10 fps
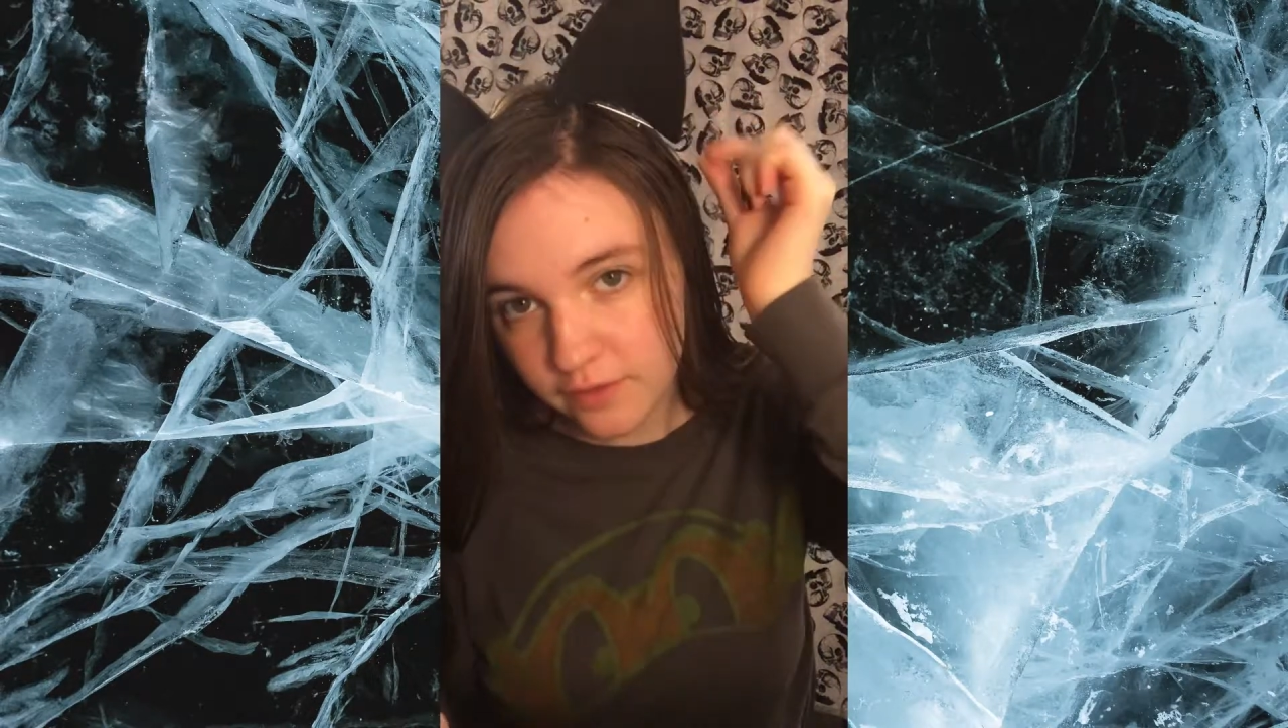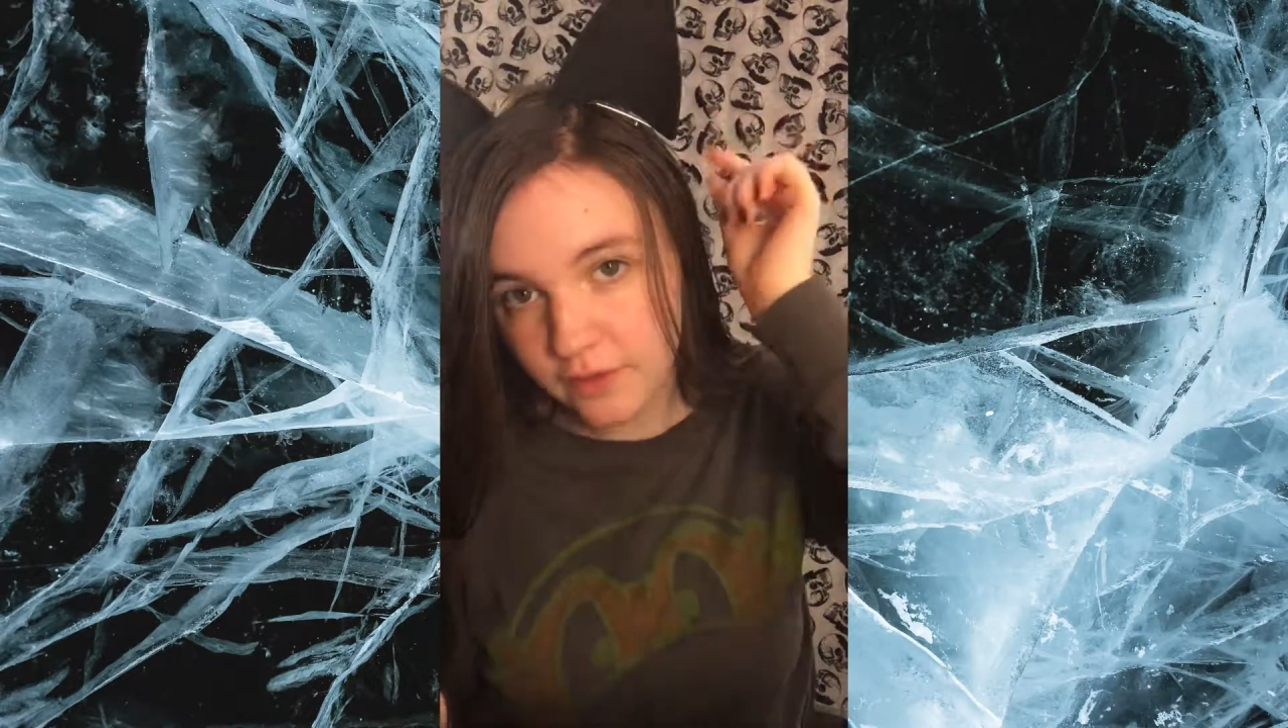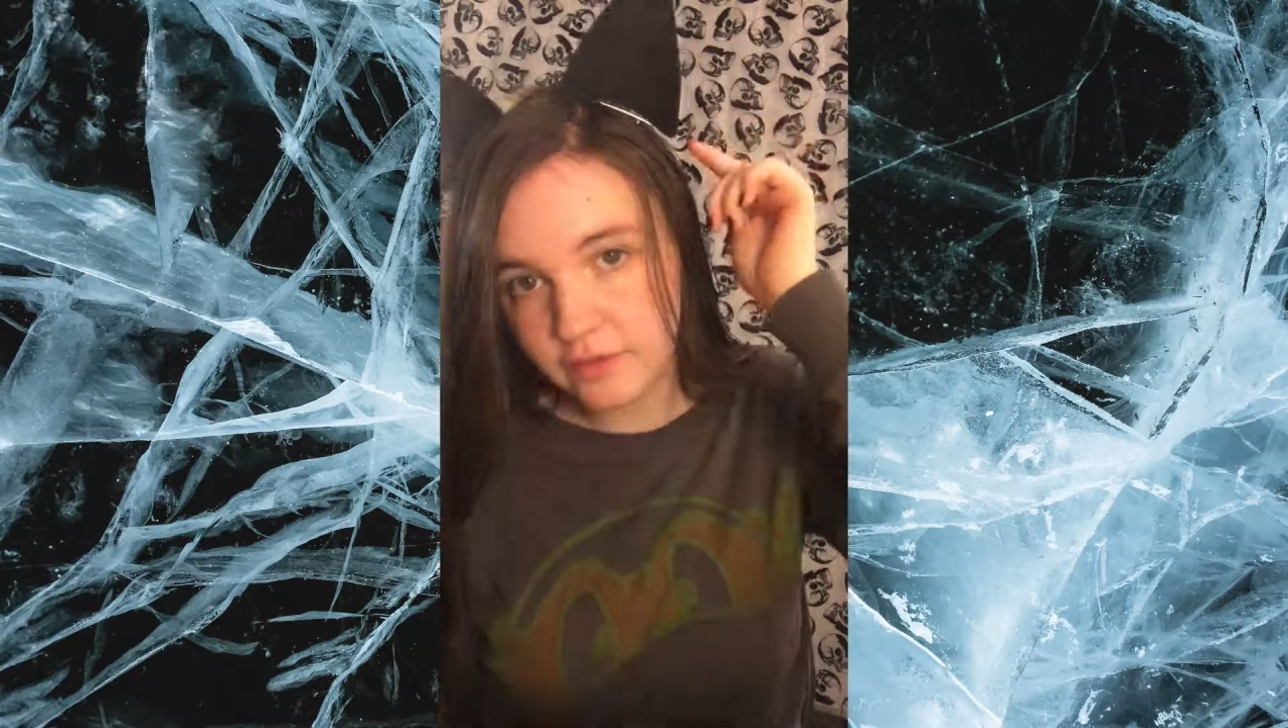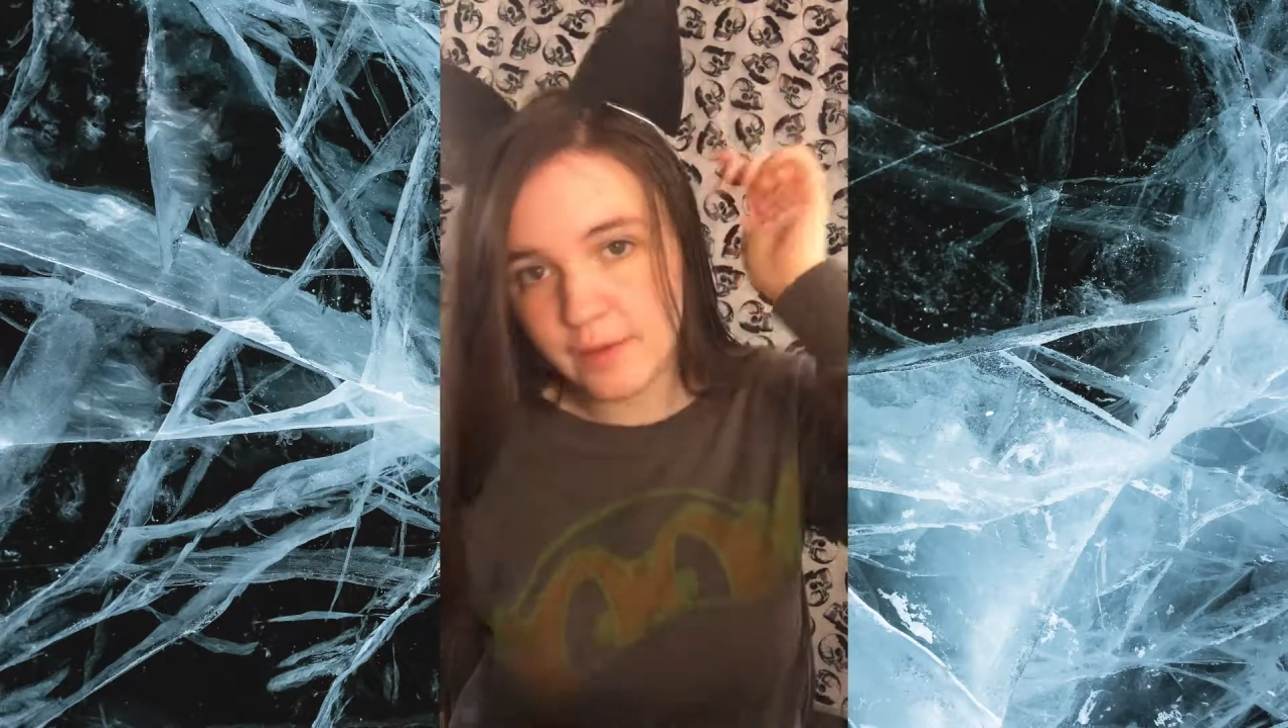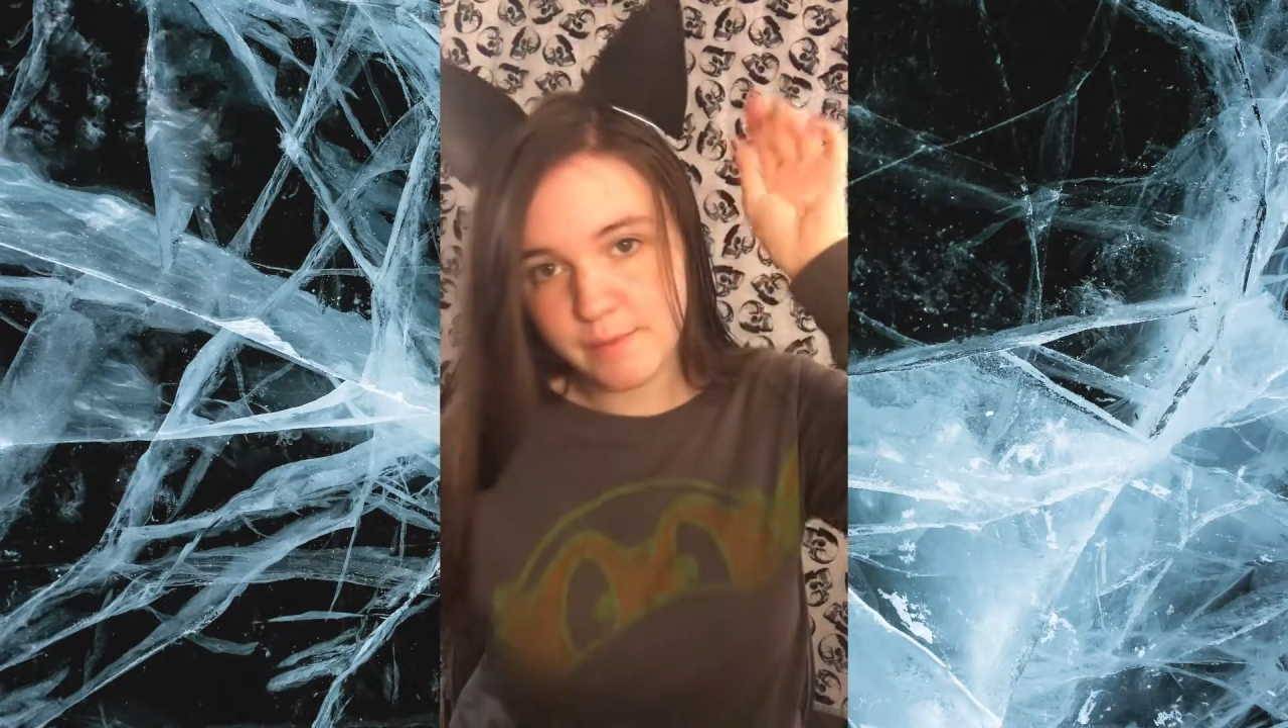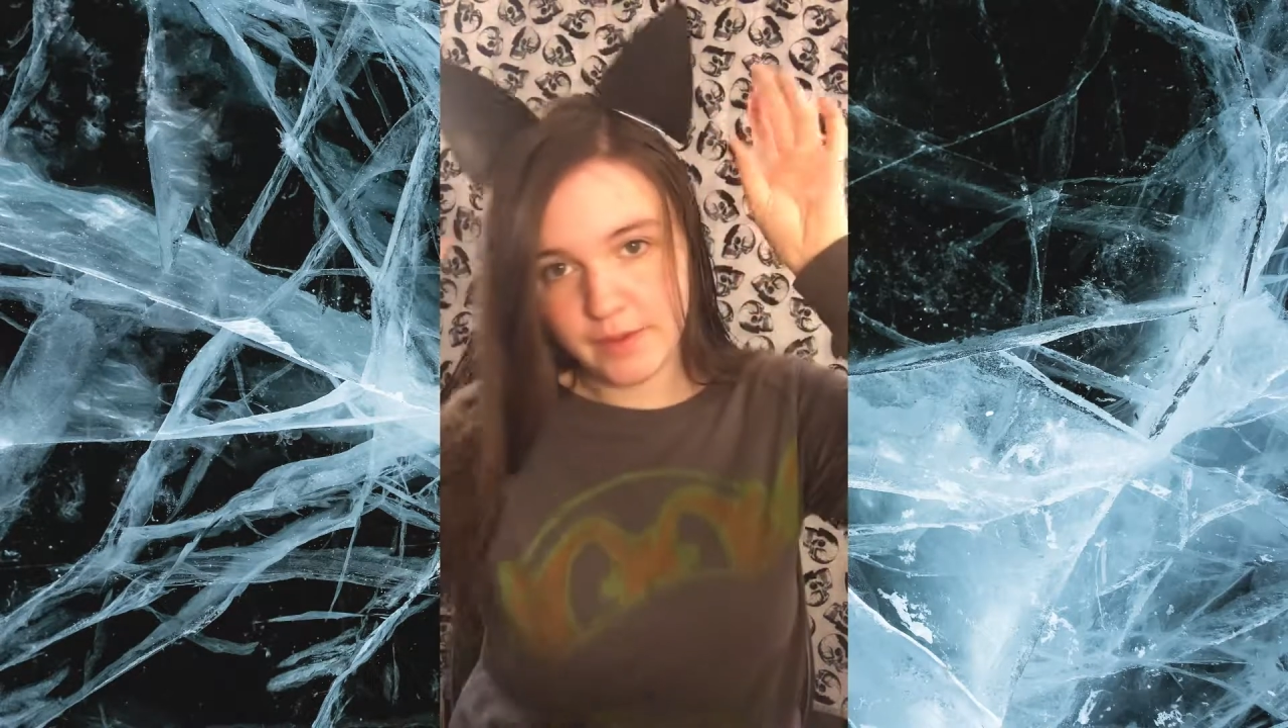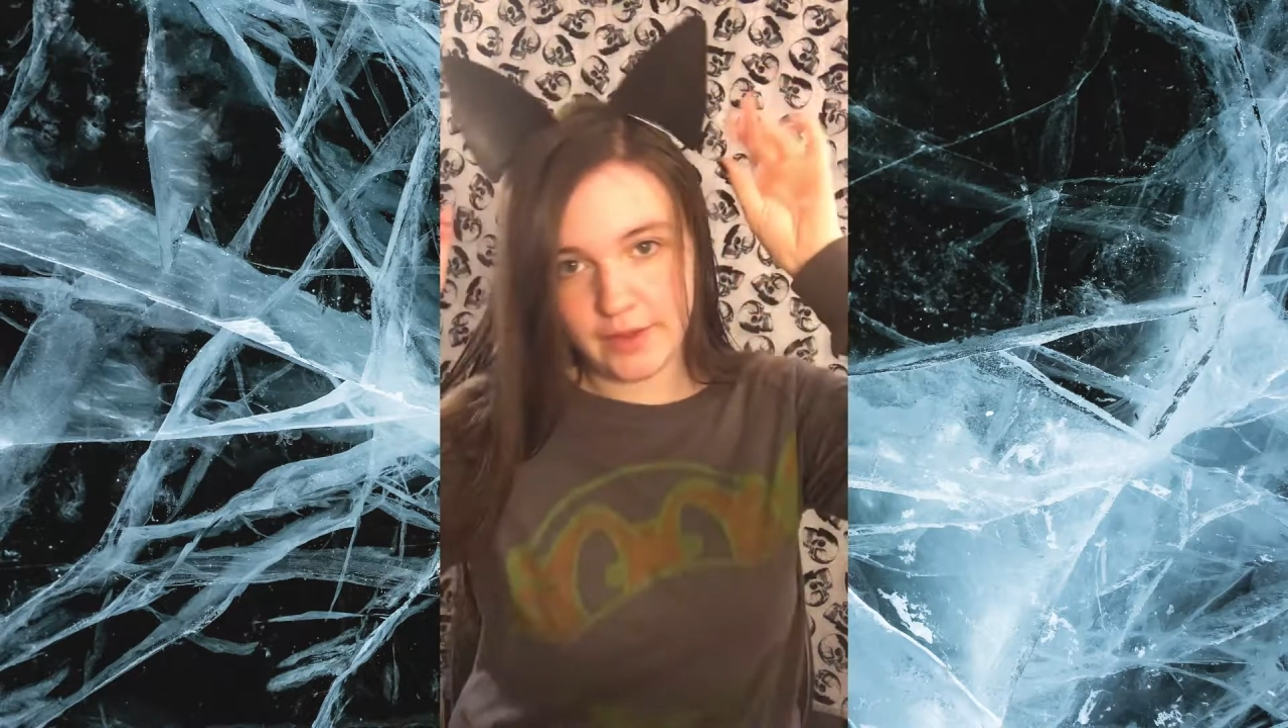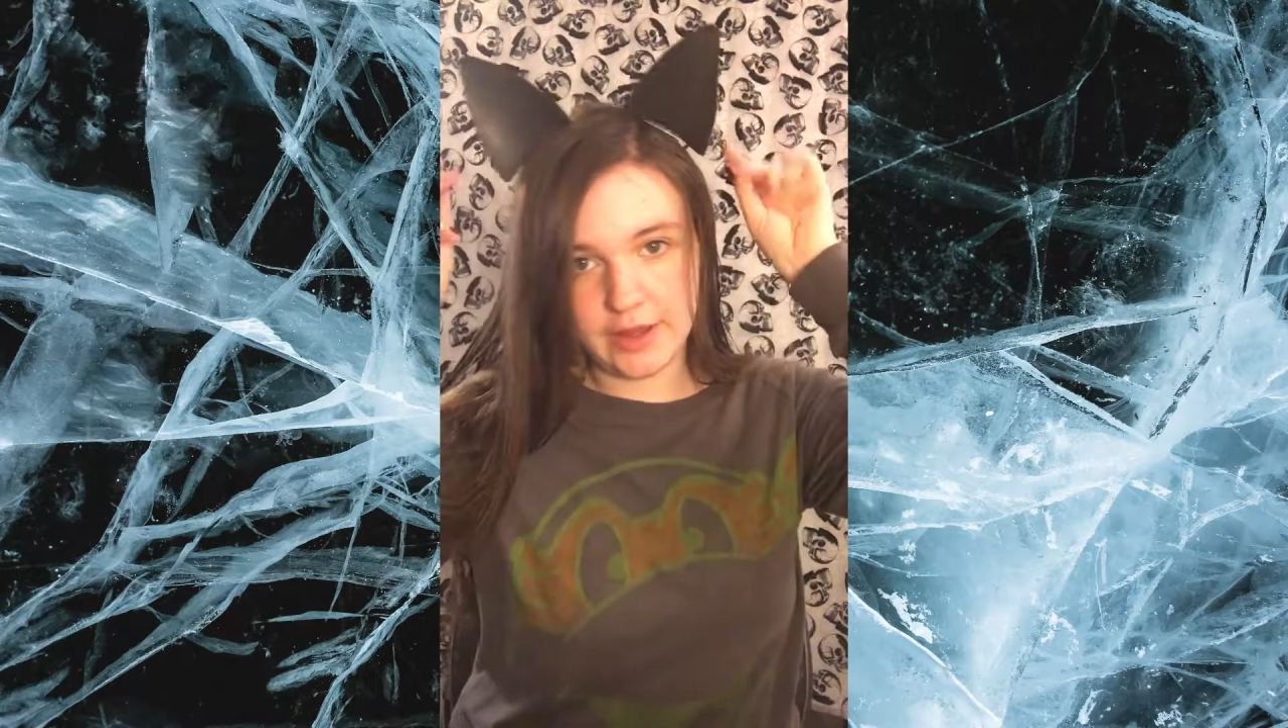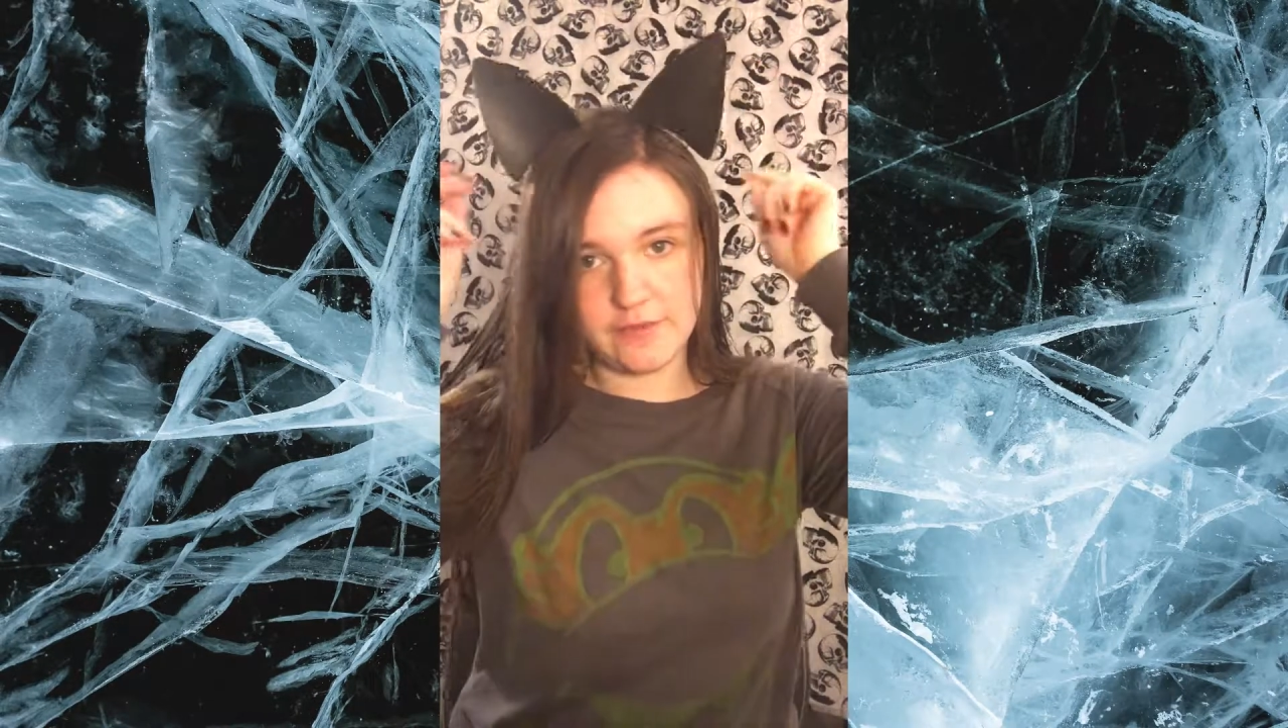the clip in like